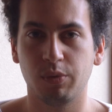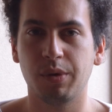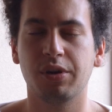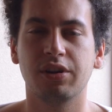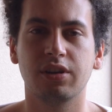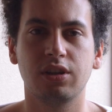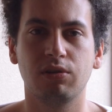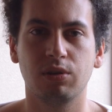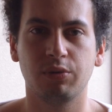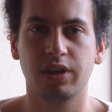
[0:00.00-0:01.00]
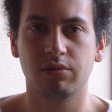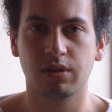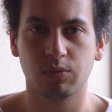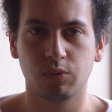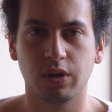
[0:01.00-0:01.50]
we were in Kyoto at
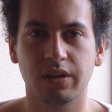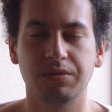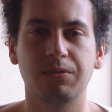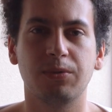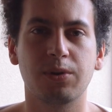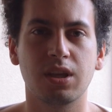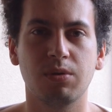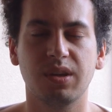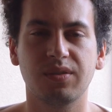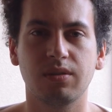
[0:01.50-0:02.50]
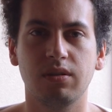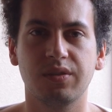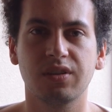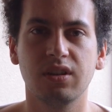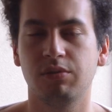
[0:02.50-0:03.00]
around 130 US
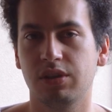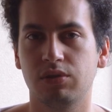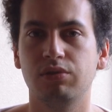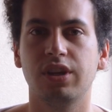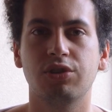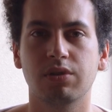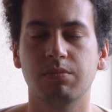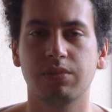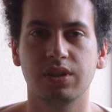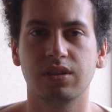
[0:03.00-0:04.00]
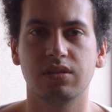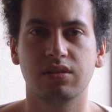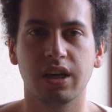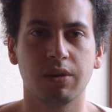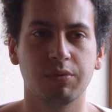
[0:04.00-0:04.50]
dollars. It's only a 2-day trip, but
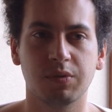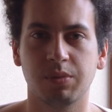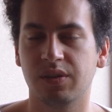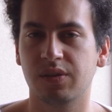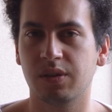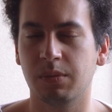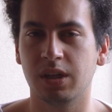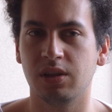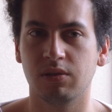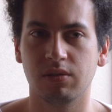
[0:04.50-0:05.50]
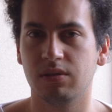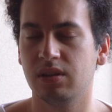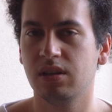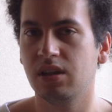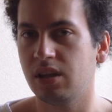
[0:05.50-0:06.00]
yeah, we spent some money on
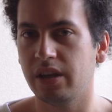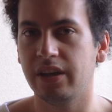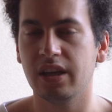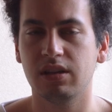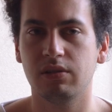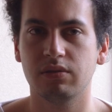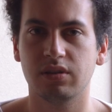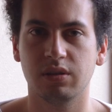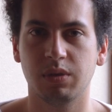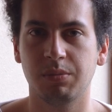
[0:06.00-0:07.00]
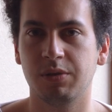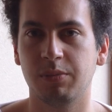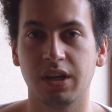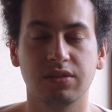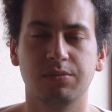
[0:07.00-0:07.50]
eating out and maybe
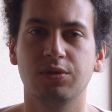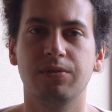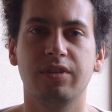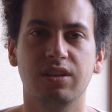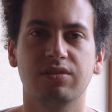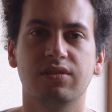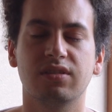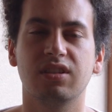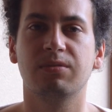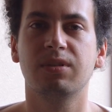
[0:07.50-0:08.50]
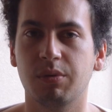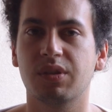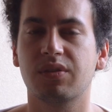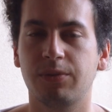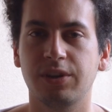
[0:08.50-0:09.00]
buying some souvenirs and stuff. That
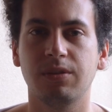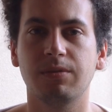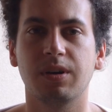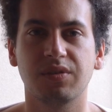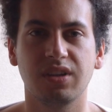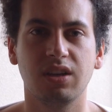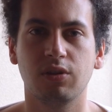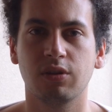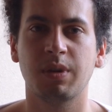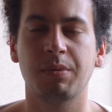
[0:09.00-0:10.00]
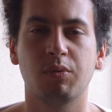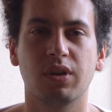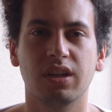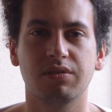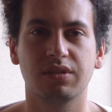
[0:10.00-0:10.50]
was 13,000 yen, or maybe
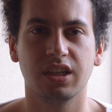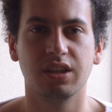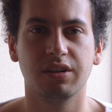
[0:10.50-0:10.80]
110